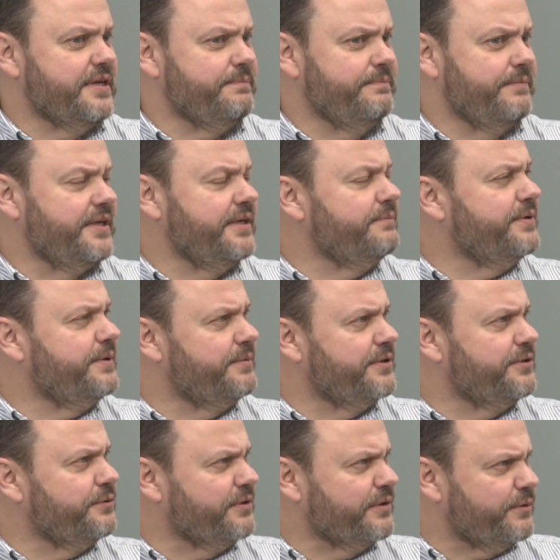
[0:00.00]
that many people are
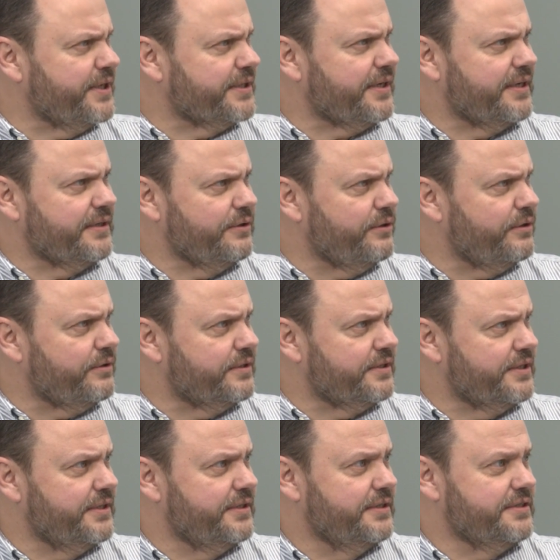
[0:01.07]
doing quite ad hoc.